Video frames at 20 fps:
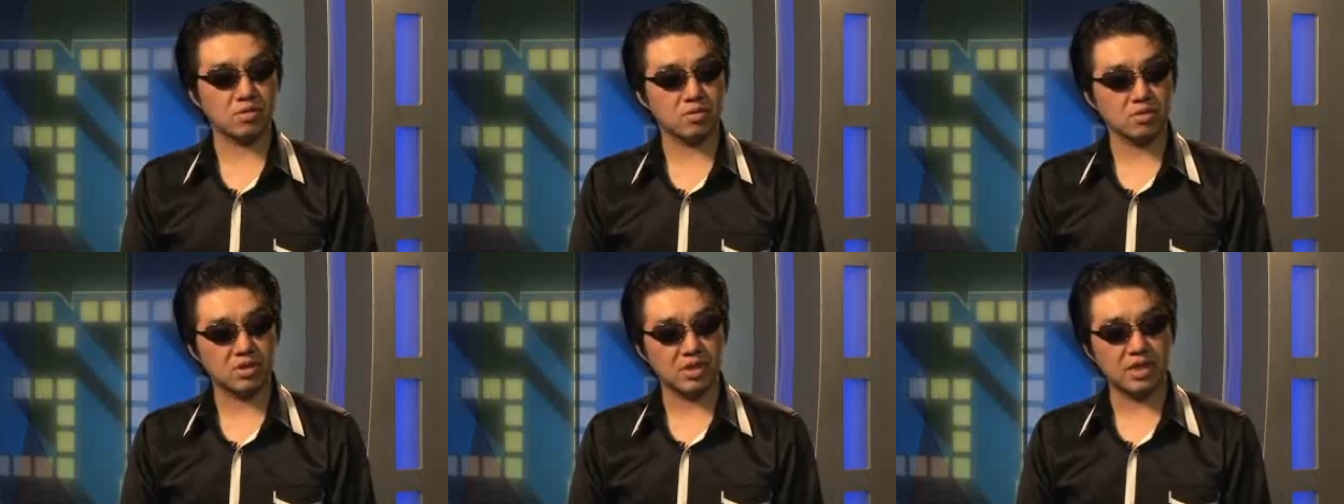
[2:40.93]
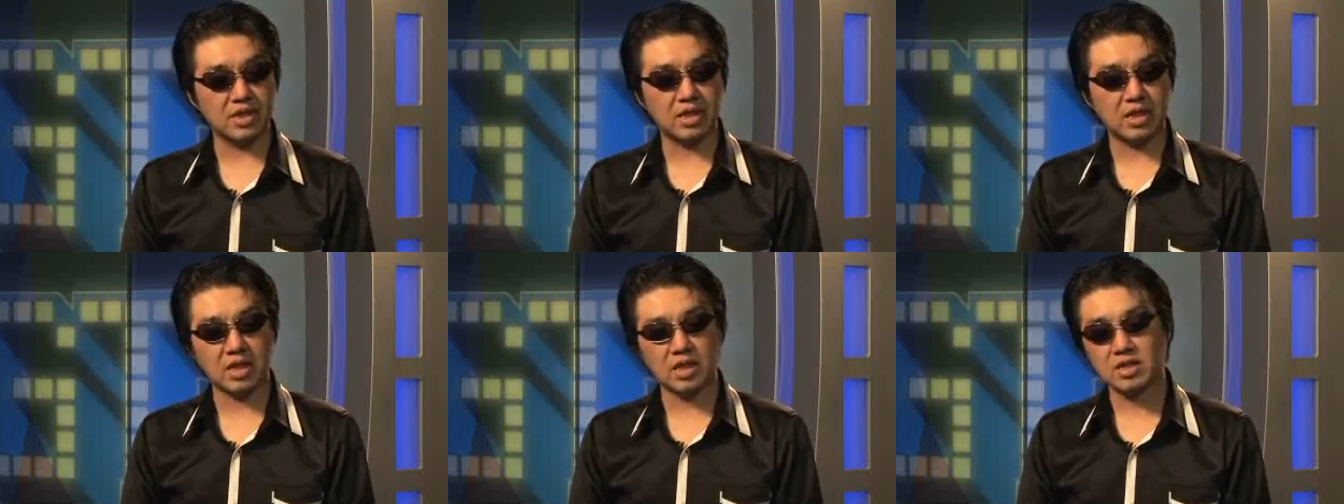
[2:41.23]
that are
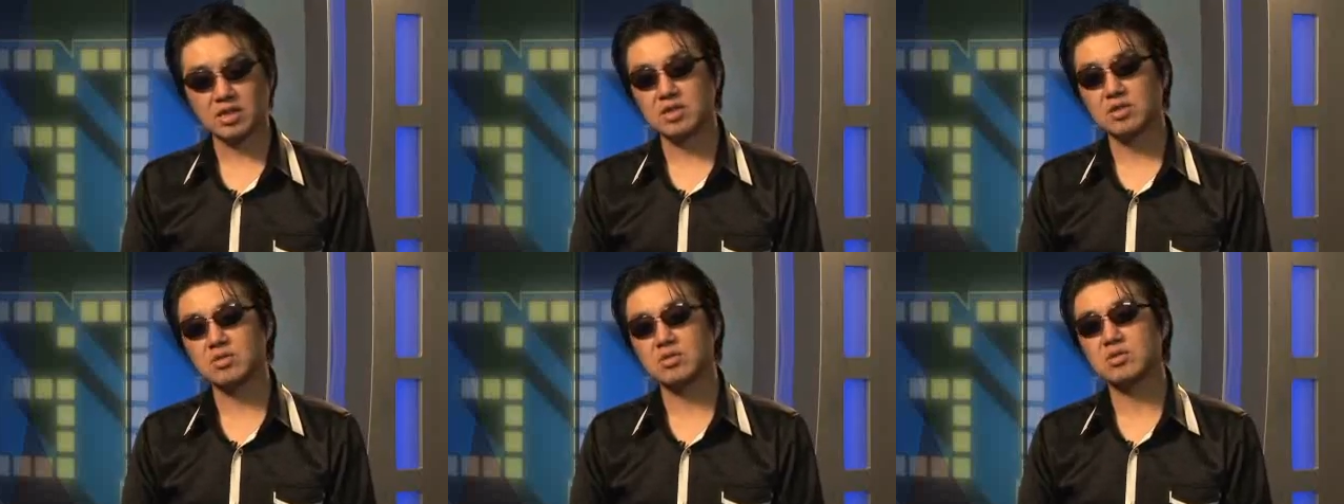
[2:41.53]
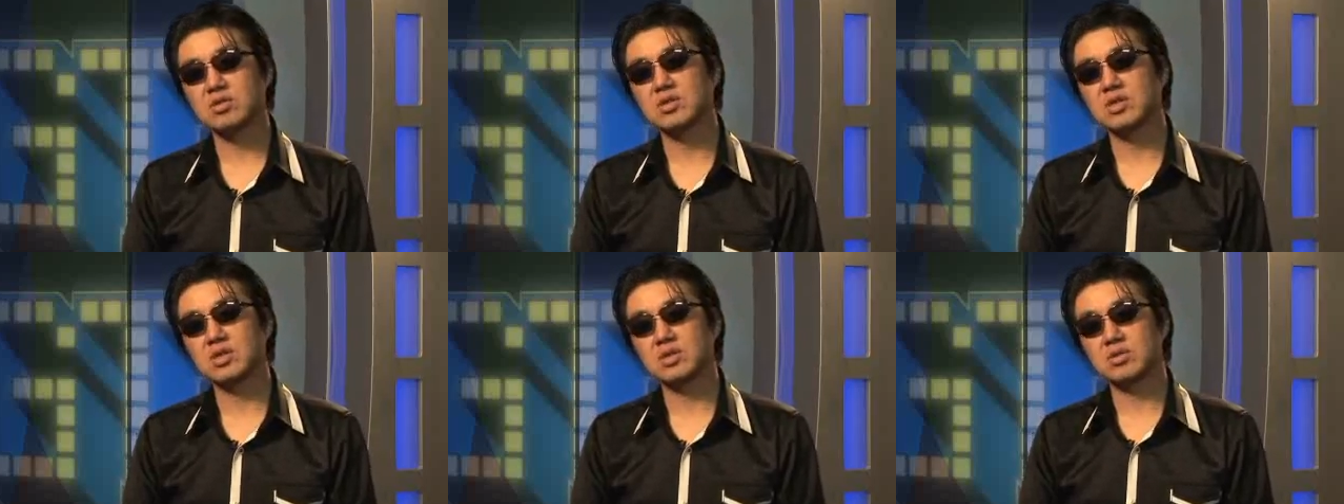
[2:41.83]
closer to a 3D
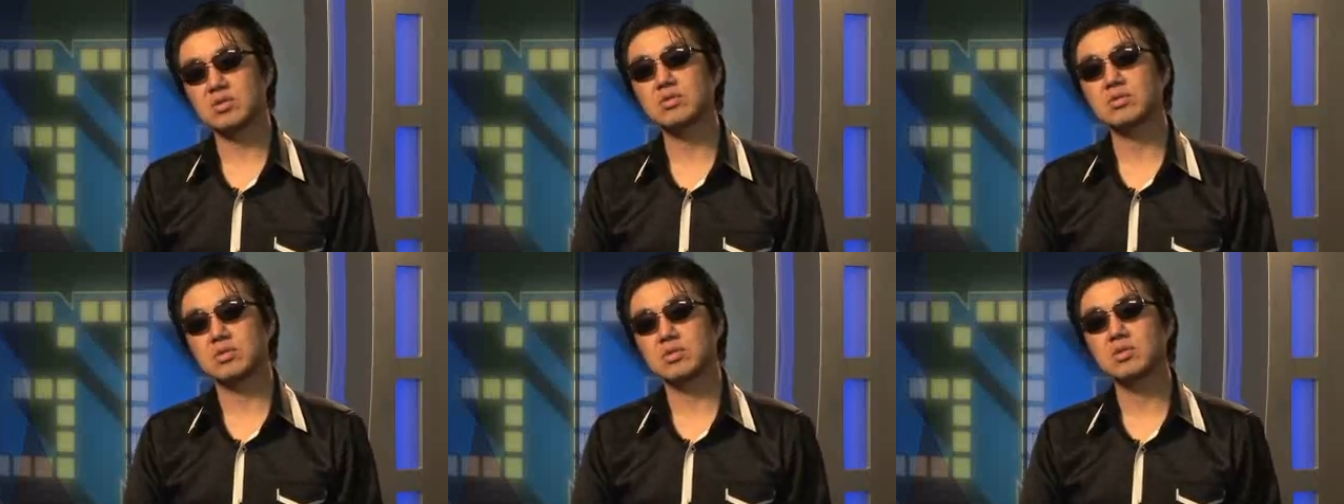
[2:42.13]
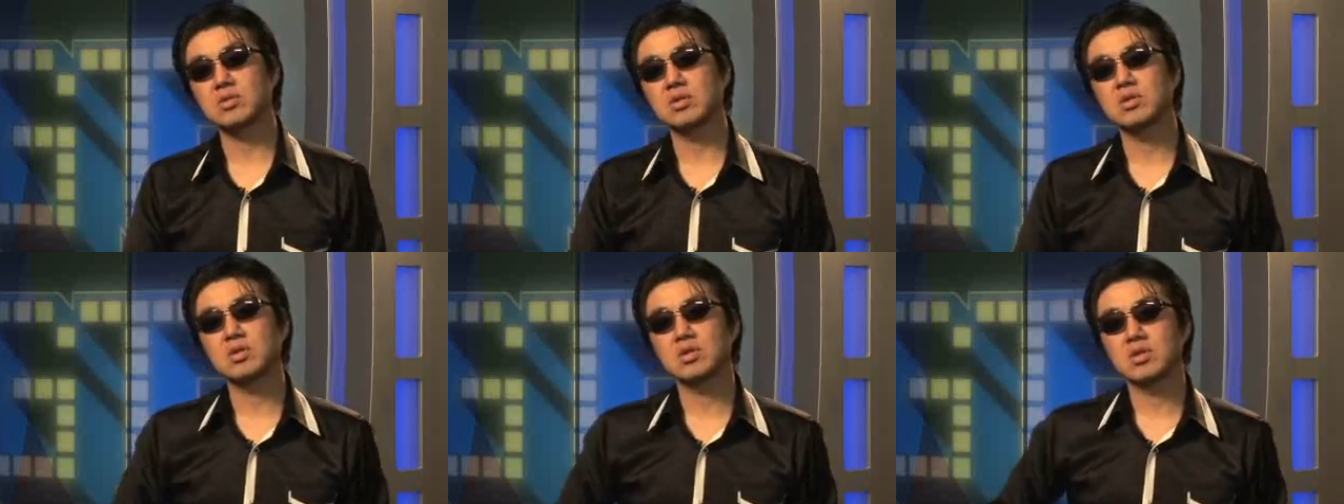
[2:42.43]
fighter,
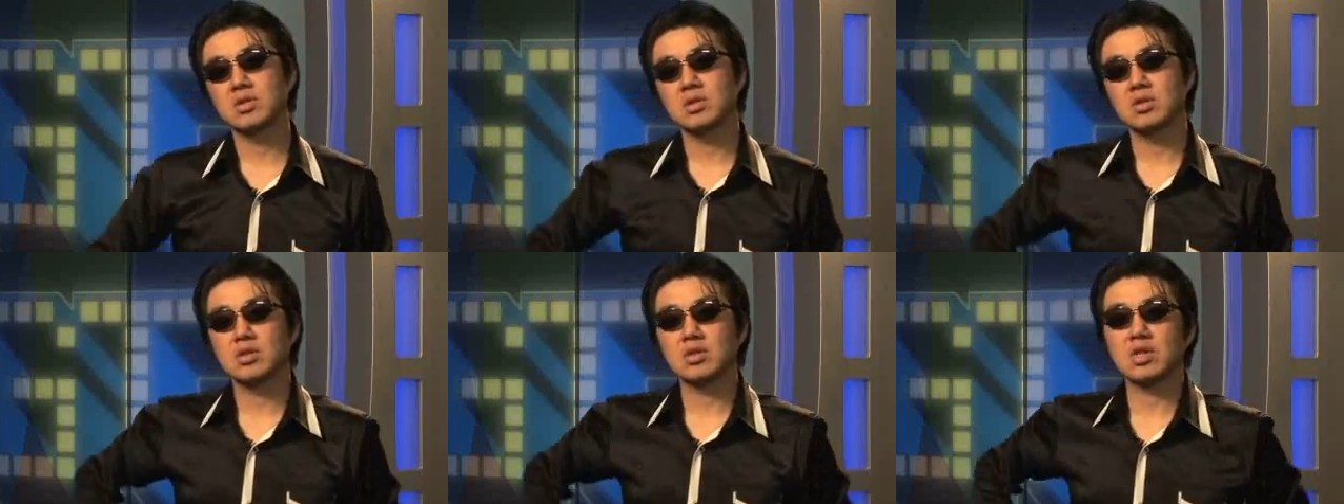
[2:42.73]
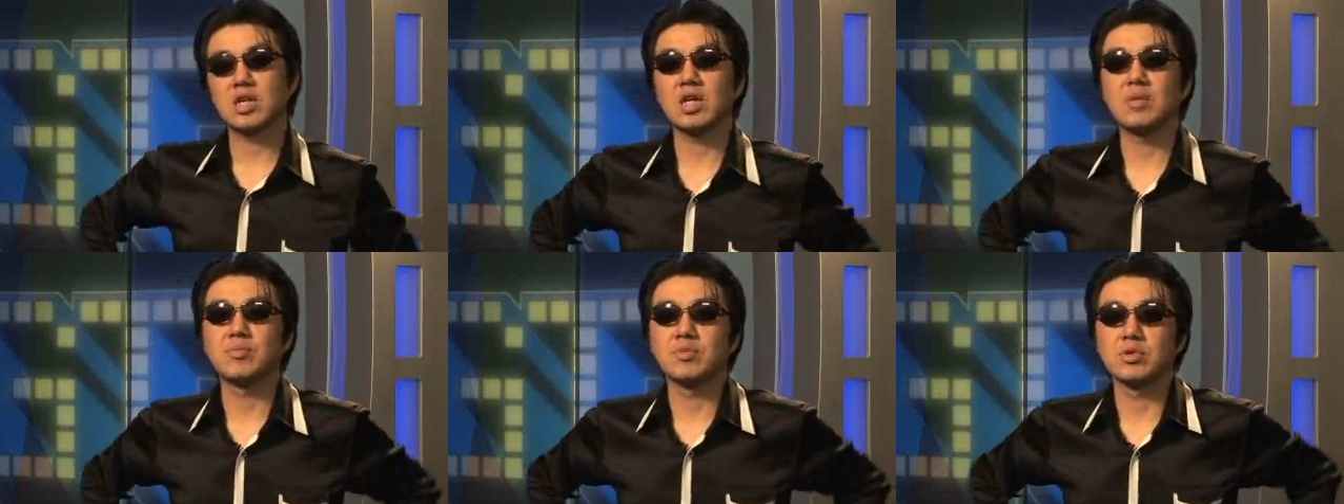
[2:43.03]
put into a
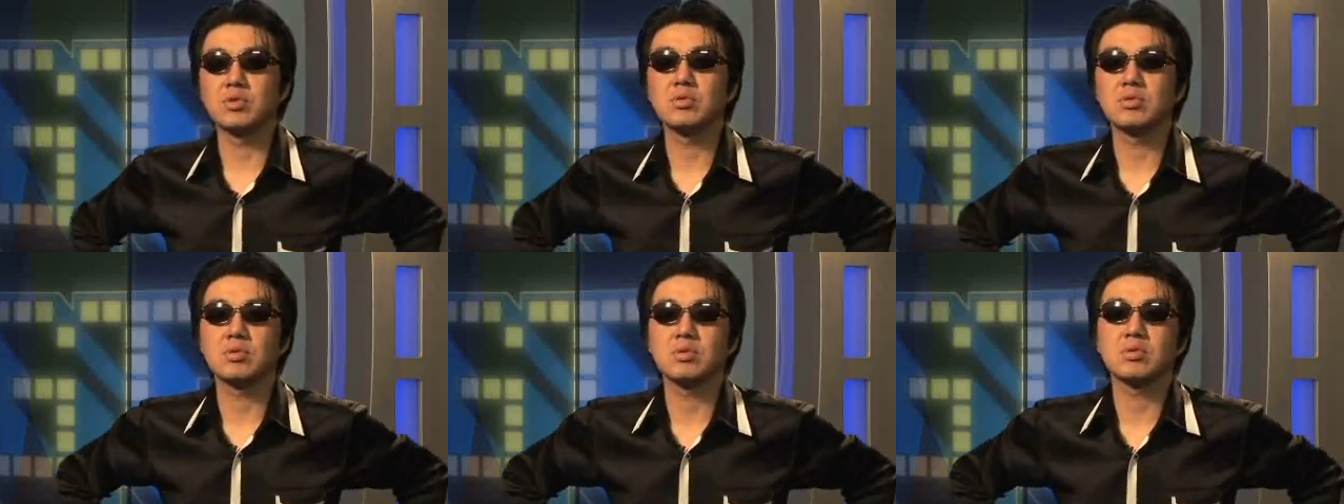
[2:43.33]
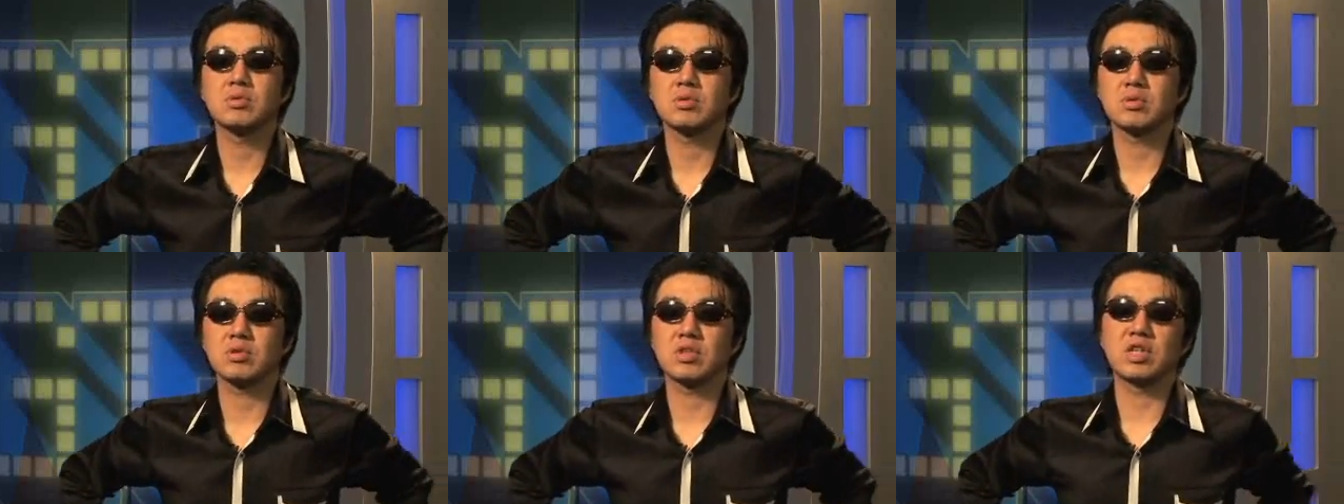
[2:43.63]
2D
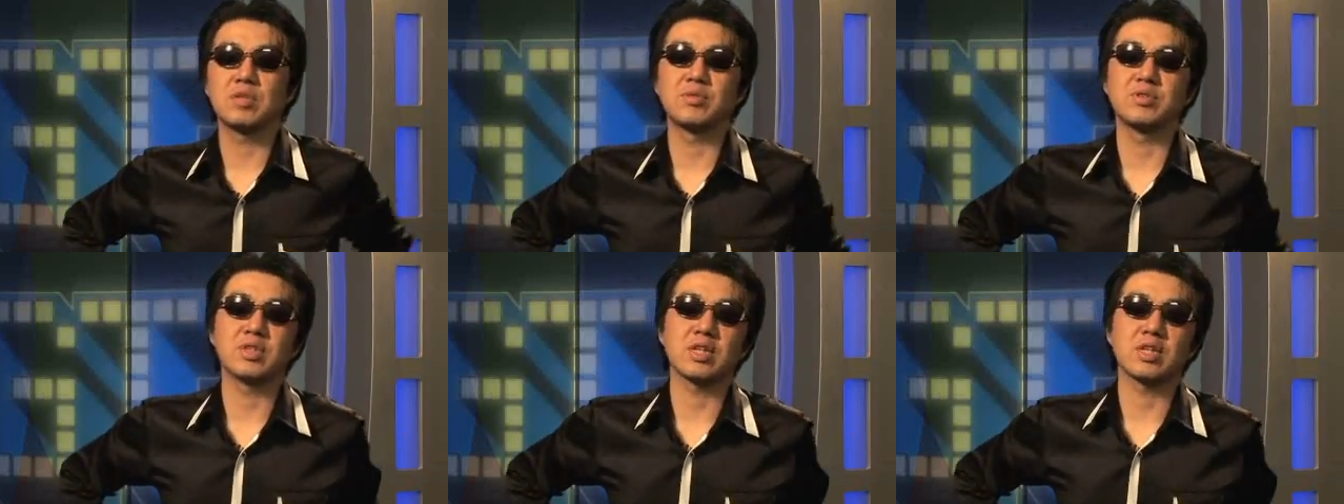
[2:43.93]
skin.